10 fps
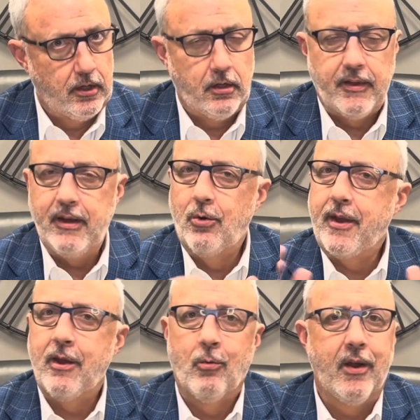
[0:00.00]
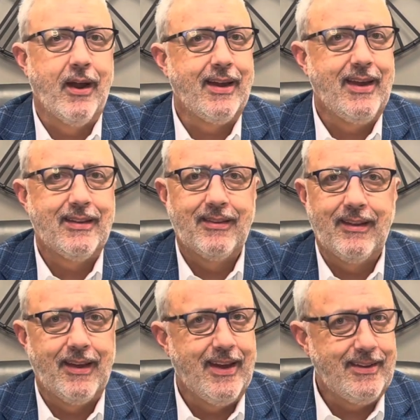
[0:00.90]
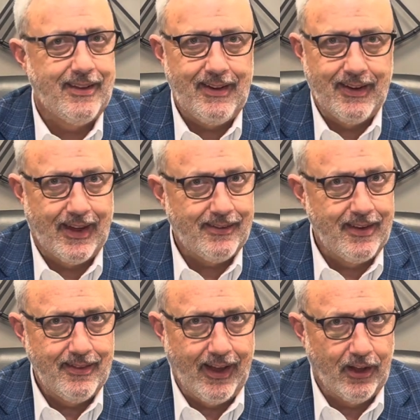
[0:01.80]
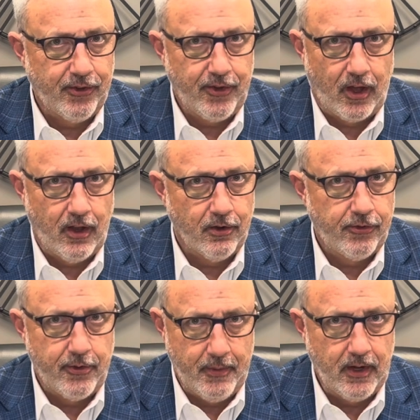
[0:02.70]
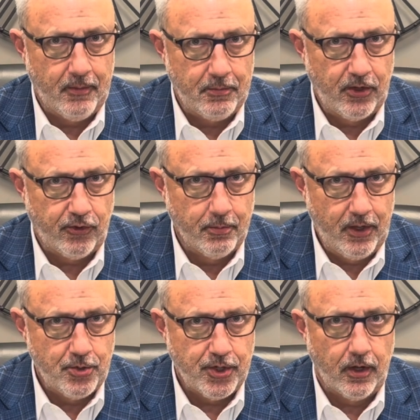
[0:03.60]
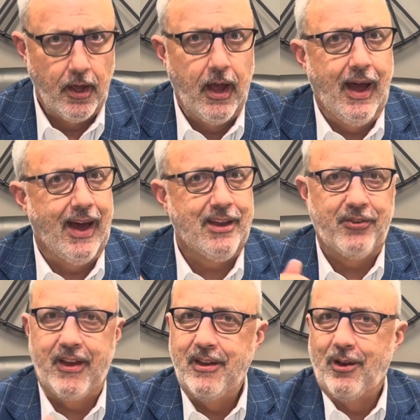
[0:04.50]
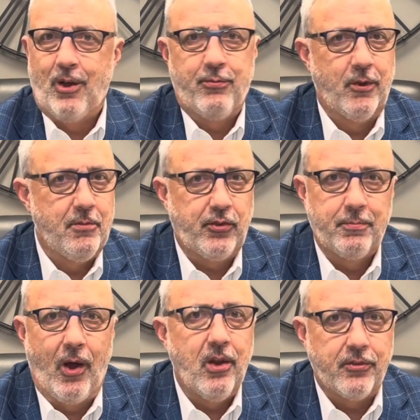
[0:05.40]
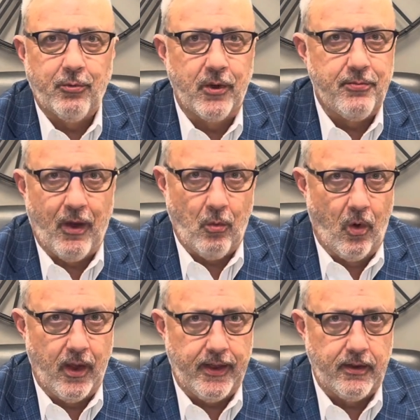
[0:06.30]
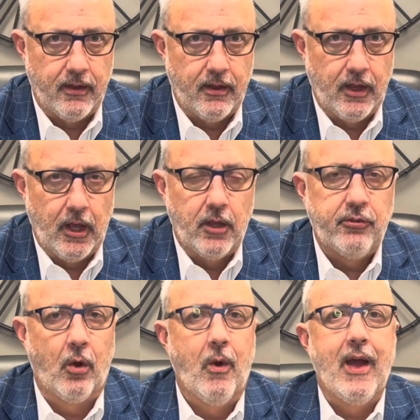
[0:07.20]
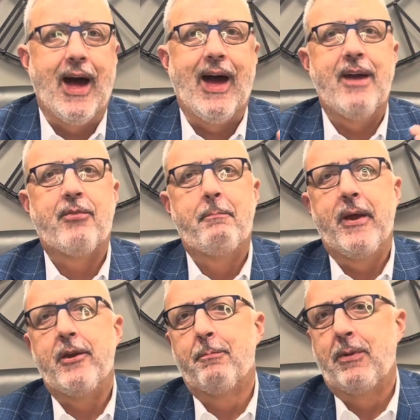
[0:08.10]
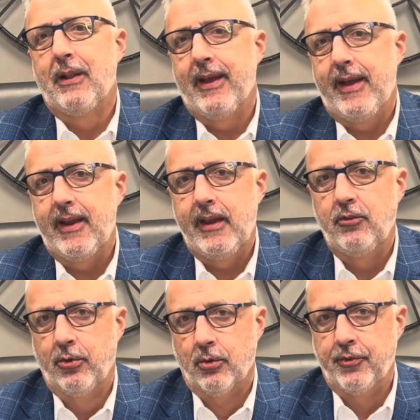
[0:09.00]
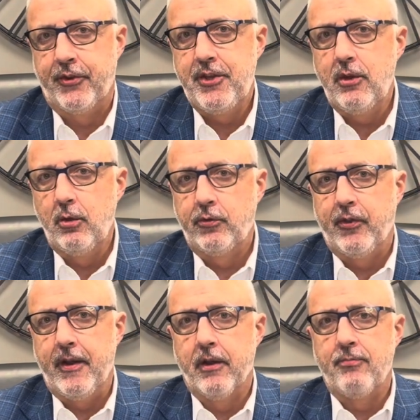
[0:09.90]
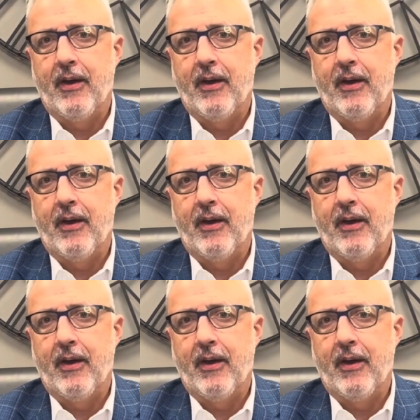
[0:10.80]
they don't care where I get the $18,000, $19,000, the minimum distribution. I could take it all from the smallest one if I wanted. So I have a better planning tool to use there